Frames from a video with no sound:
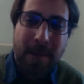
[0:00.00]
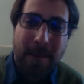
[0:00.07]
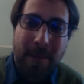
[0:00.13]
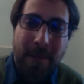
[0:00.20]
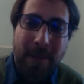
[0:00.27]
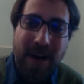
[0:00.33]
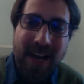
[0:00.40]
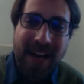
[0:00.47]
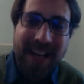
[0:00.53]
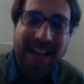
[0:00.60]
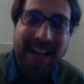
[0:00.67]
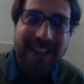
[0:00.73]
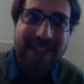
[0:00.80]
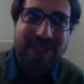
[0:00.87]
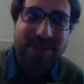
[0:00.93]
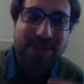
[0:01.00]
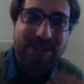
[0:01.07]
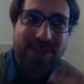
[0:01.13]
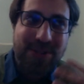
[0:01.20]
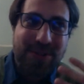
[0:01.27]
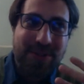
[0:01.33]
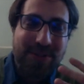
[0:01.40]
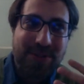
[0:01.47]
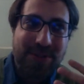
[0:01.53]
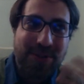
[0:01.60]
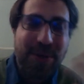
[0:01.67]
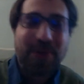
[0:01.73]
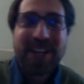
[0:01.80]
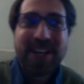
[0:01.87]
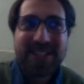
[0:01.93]
But to to to
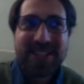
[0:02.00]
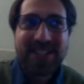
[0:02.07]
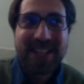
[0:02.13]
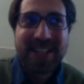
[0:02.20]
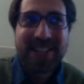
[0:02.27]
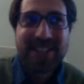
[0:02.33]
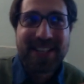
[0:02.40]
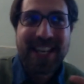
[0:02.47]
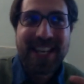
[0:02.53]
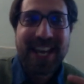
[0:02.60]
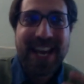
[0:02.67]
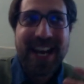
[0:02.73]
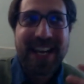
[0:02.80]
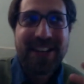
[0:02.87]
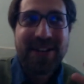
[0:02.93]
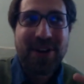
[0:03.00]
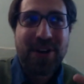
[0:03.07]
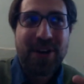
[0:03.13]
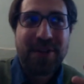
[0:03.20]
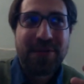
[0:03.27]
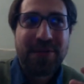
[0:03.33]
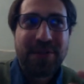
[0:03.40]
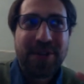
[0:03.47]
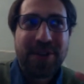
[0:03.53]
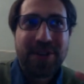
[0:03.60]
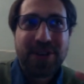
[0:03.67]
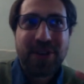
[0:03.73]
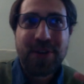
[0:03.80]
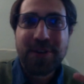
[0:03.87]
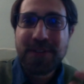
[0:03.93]
a great extent, the same kind of uh,
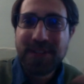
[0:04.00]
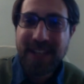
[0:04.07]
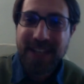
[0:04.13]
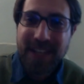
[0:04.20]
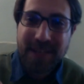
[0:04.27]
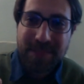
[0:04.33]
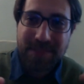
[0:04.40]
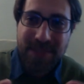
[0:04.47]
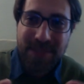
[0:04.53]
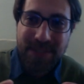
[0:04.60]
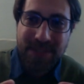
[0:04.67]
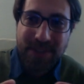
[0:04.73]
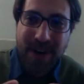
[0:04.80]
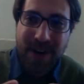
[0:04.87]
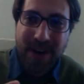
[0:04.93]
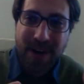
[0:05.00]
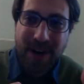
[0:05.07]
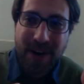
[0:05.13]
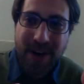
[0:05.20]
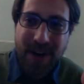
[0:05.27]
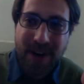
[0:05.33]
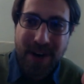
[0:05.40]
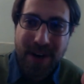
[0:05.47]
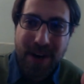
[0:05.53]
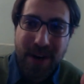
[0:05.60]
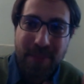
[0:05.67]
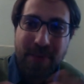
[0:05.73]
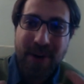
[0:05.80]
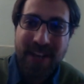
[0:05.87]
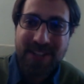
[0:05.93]
you know themes are uh,
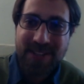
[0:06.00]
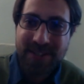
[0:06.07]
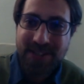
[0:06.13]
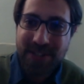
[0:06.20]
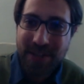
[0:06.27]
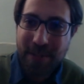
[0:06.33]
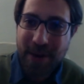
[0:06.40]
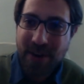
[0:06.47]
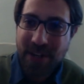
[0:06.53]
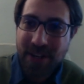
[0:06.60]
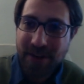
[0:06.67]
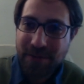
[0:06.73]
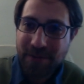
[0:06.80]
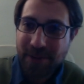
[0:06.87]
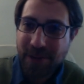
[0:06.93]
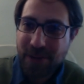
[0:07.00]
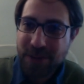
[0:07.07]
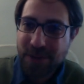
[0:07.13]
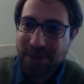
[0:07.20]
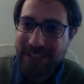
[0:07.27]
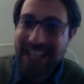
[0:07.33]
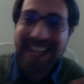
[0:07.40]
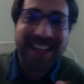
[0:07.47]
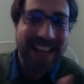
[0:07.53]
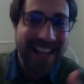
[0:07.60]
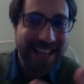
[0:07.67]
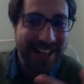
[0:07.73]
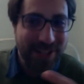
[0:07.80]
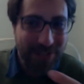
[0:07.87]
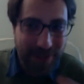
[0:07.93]
present in American philosophy in
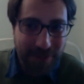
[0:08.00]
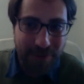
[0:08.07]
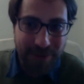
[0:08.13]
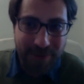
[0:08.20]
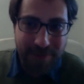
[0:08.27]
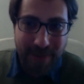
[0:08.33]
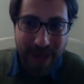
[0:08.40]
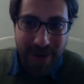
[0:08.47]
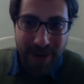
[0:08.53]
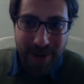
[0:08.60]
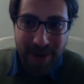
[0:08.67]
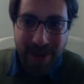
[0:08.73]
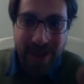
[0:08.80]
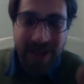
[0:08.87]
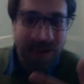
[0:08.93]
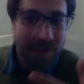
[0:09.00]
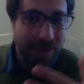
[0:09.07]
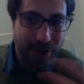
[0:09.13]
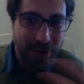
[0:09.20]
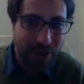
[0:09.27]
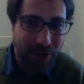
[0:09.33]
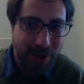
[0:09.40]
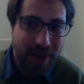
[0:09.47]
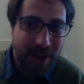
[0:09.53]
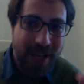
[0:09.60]
in a different manner, for sure